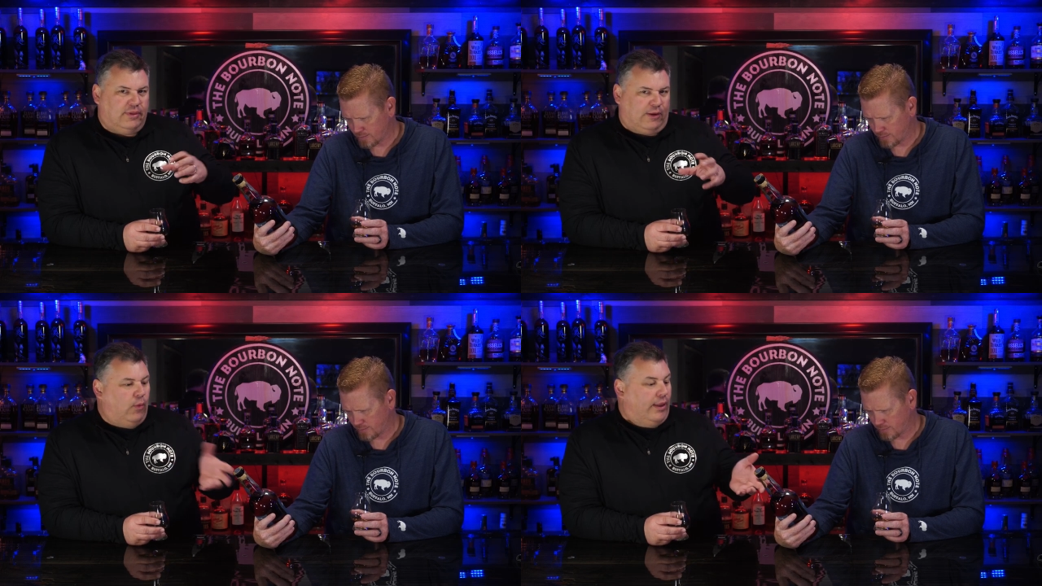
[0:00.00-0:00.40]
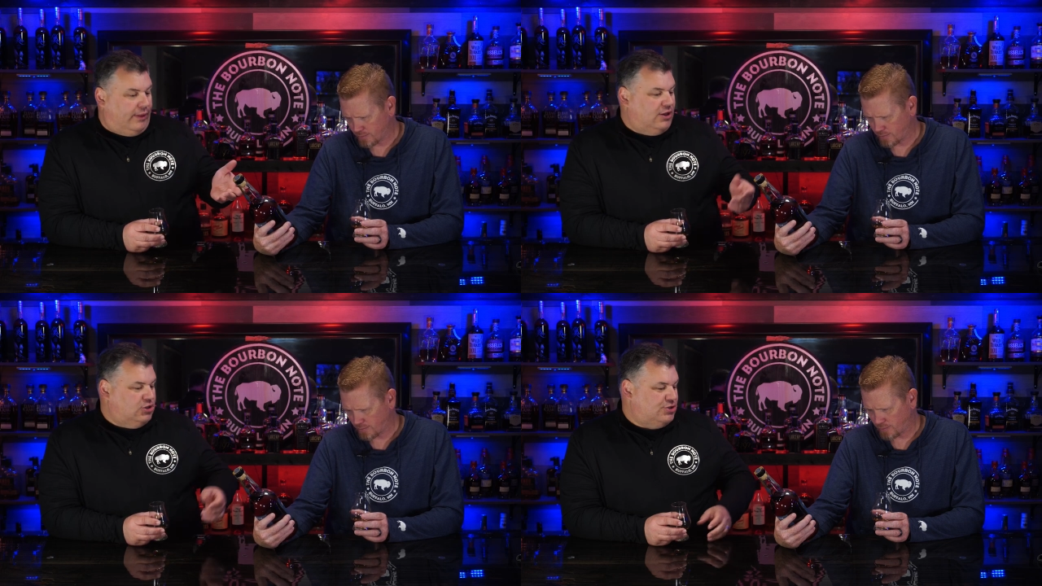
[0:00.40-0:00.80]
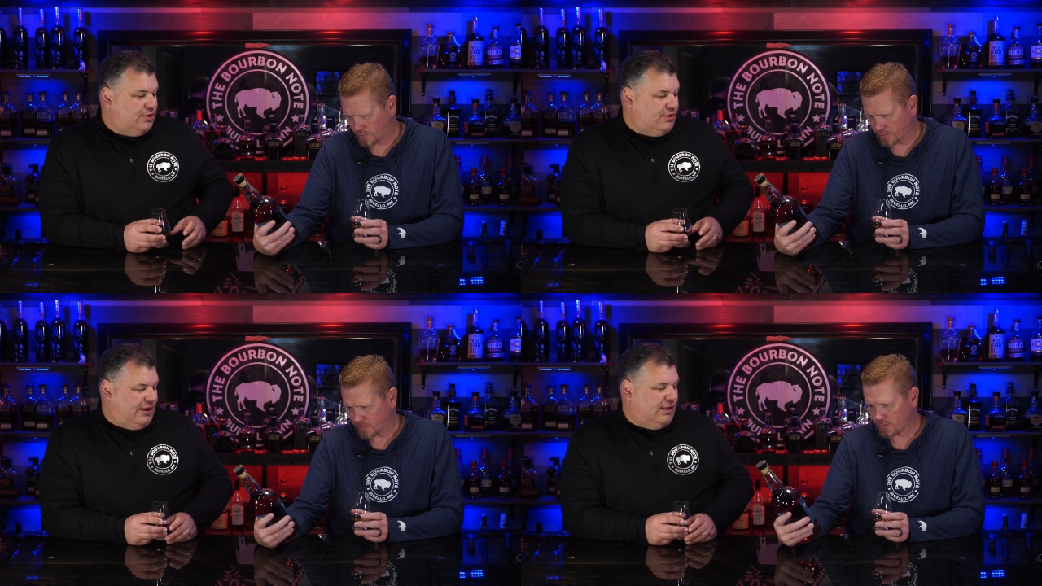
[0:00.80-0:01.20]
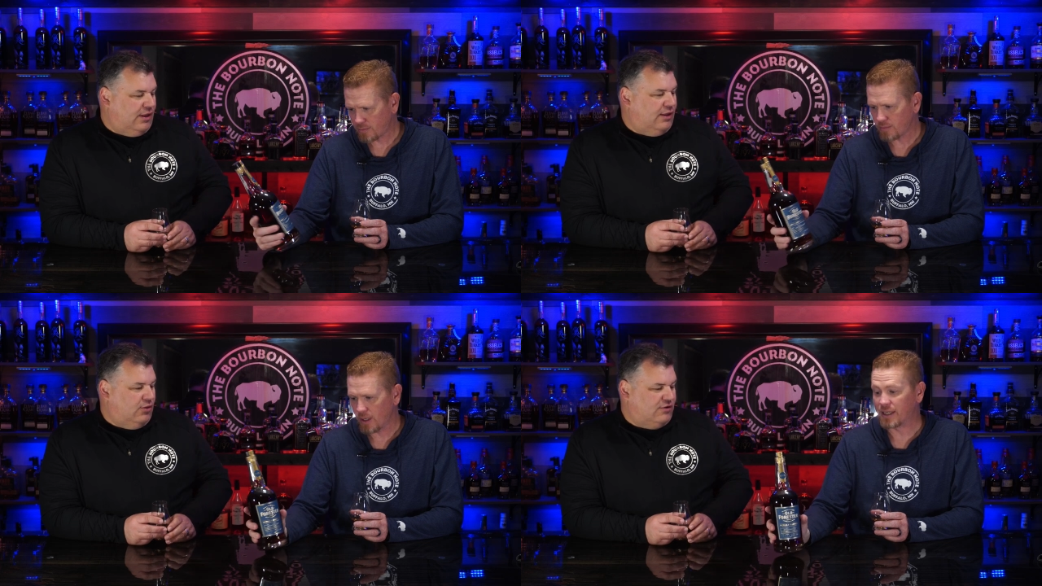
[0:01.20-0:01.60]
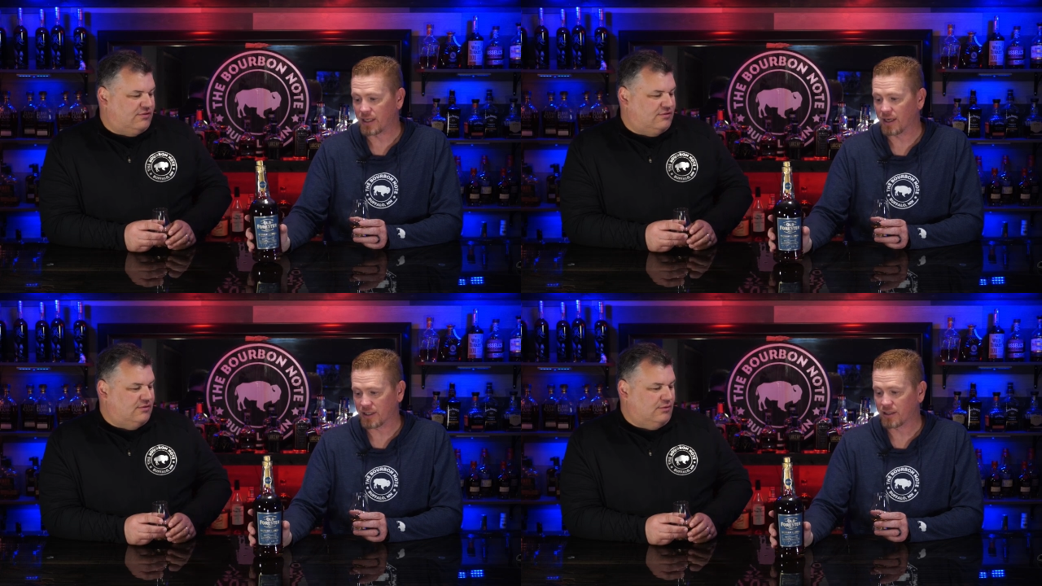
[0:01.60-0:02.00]
Speaker 1: like well aged. Like it
Speaker 2: looks. It
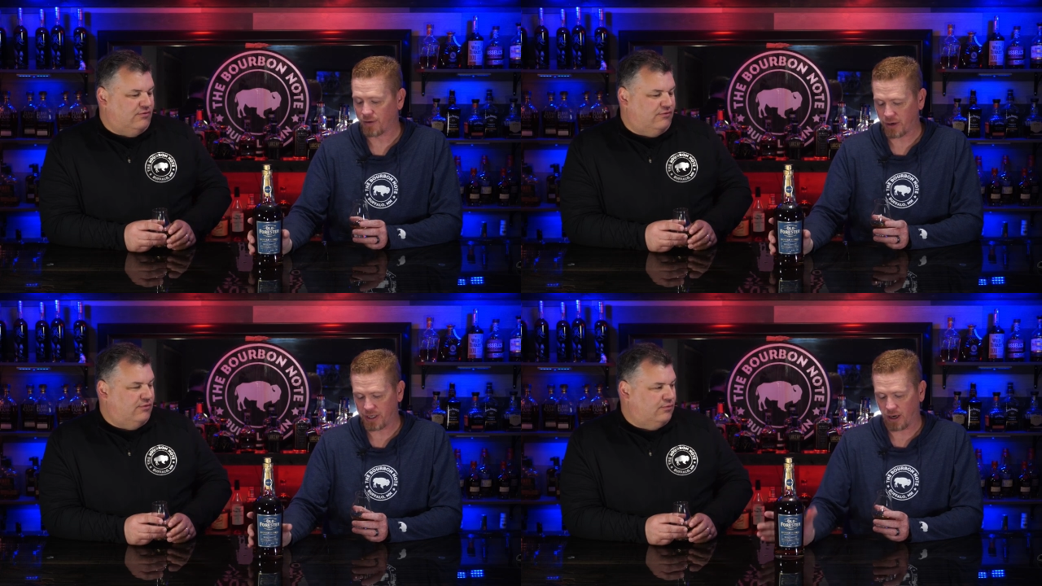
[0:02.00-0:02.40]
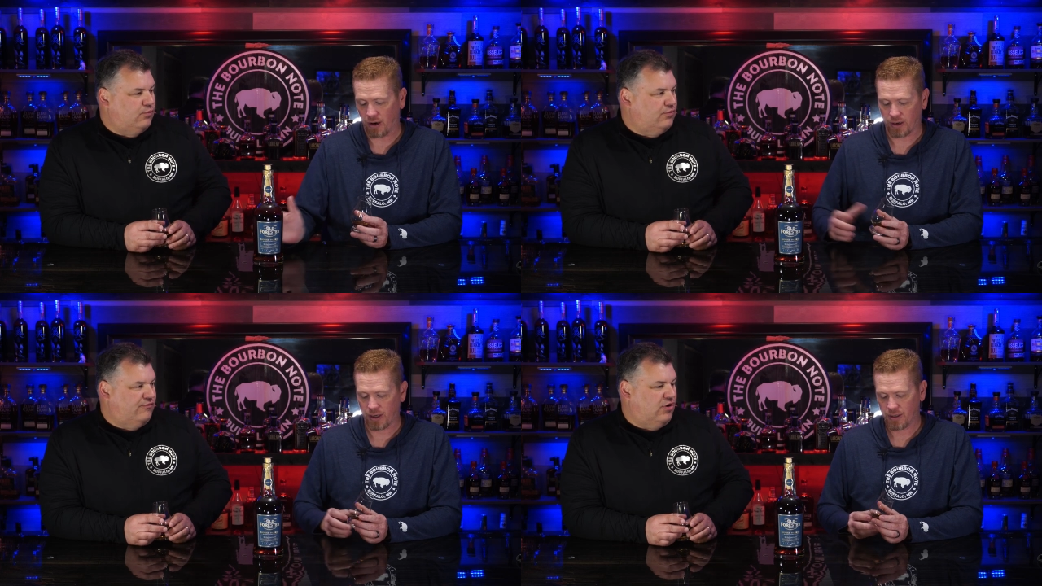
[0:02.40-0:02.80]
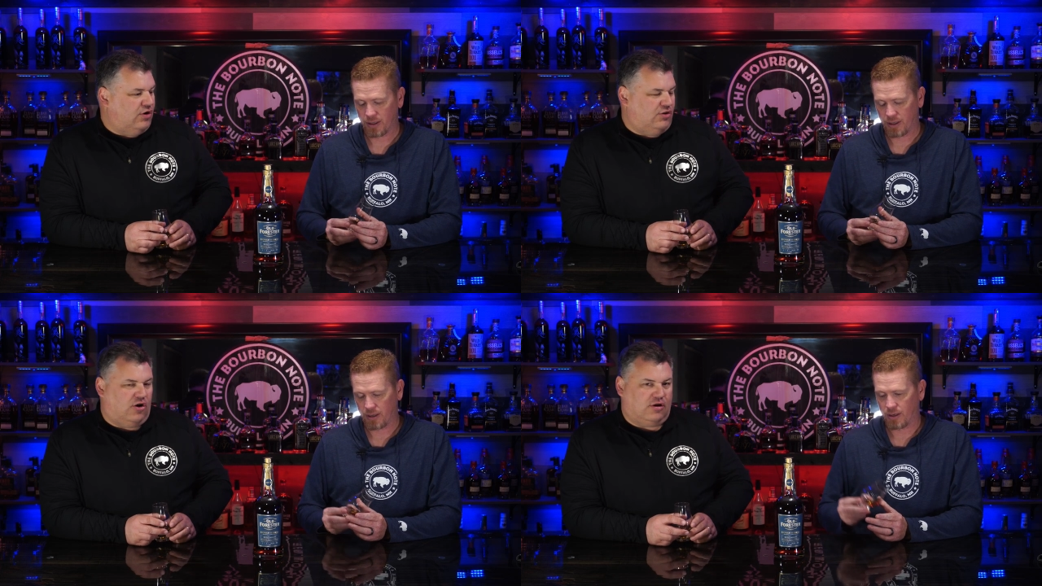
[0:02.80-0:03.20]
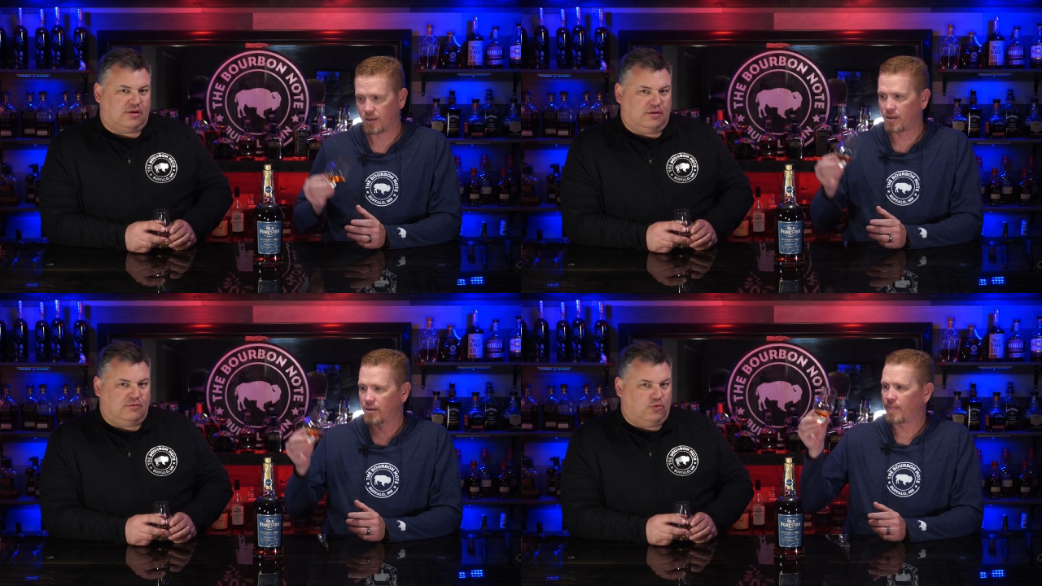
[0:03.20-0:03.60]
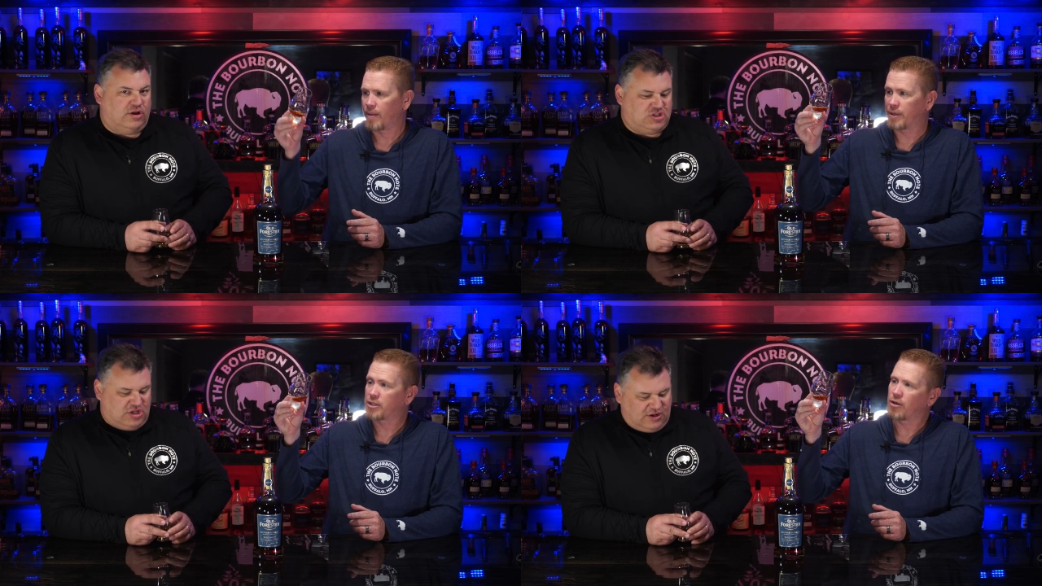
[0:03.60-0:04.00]
does. It's very dark.
Speaker 1: Very dark and
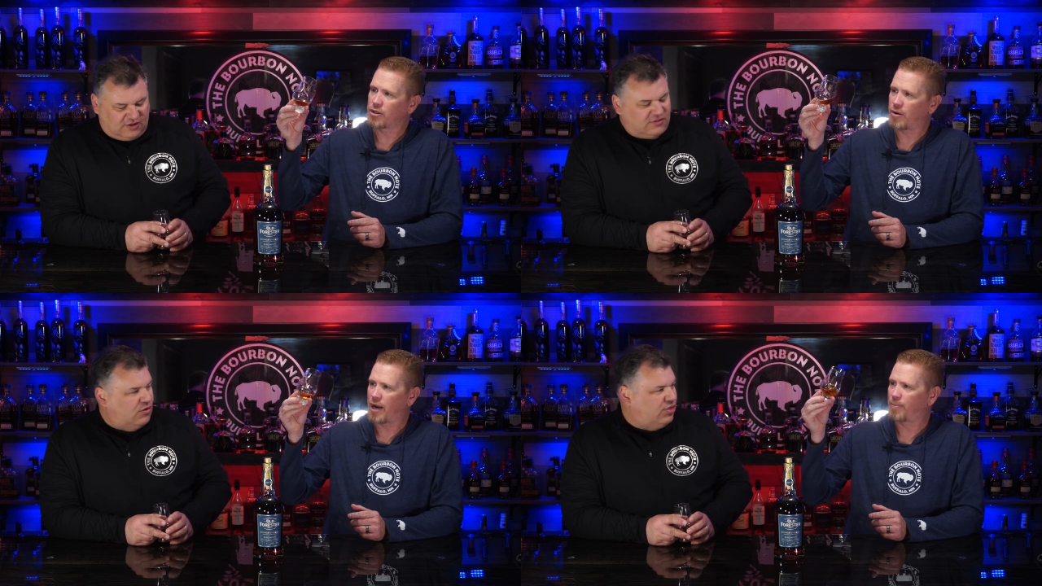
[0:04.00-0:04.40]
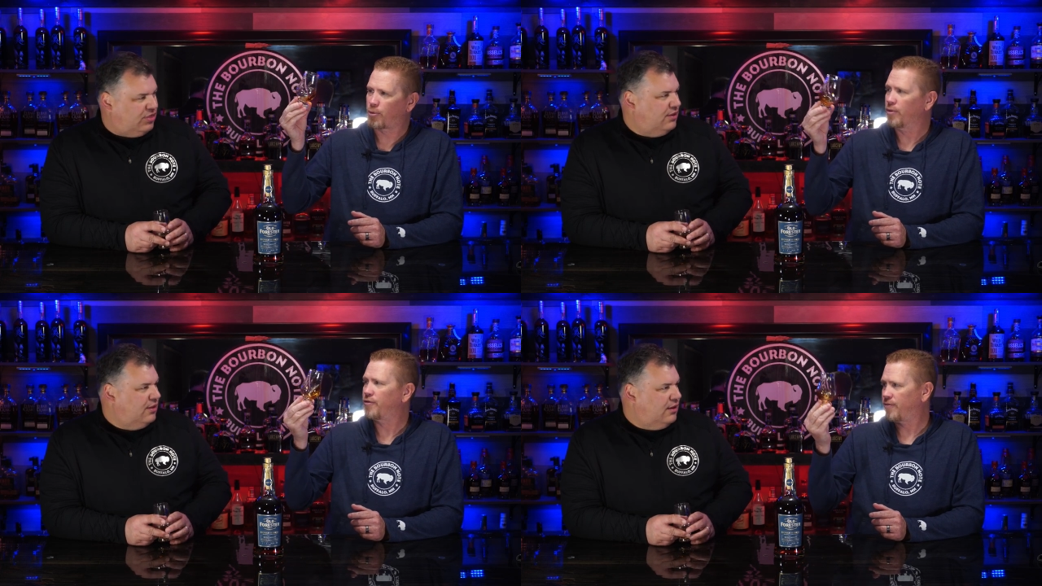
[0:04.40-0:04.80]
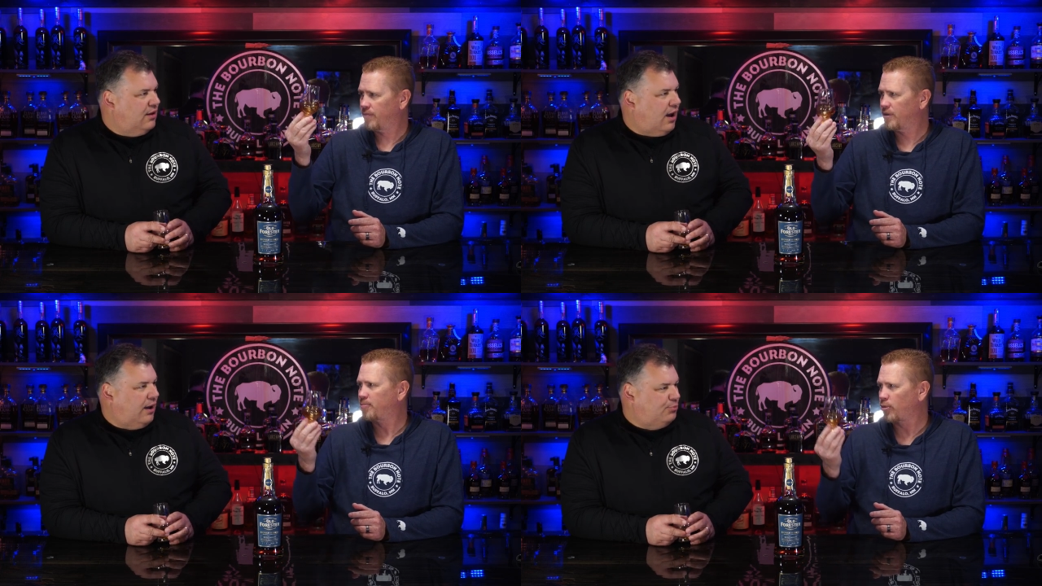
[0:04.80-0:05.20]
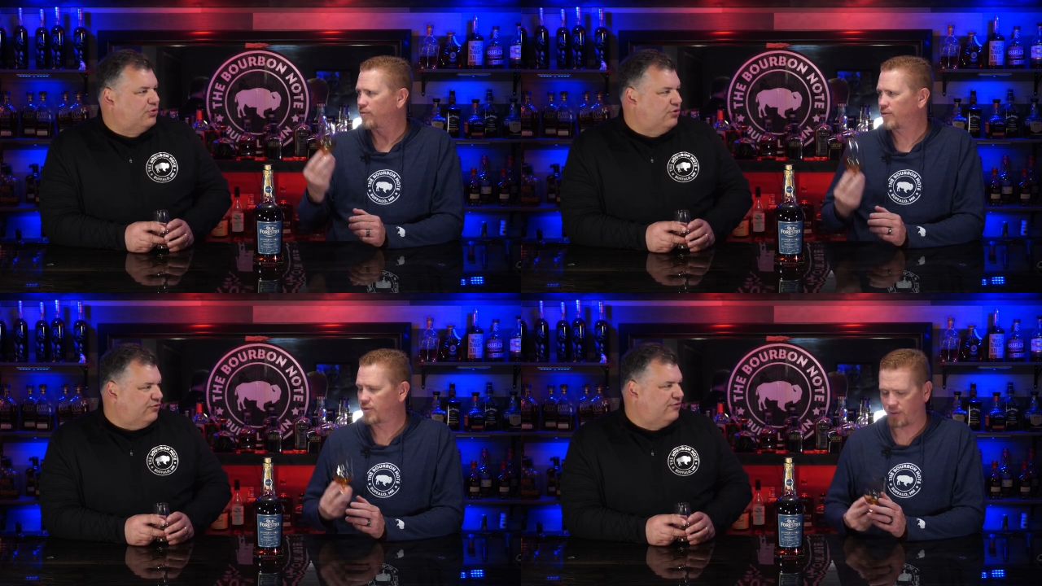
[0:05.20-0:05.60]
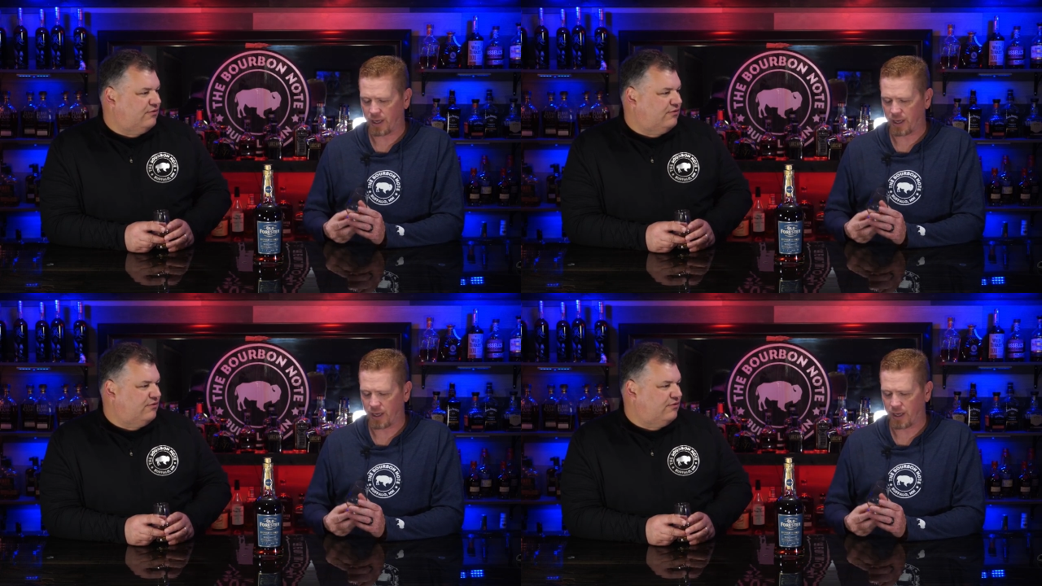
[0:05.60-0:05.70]
Speaker 2: rich. But it's also high proof. High proof do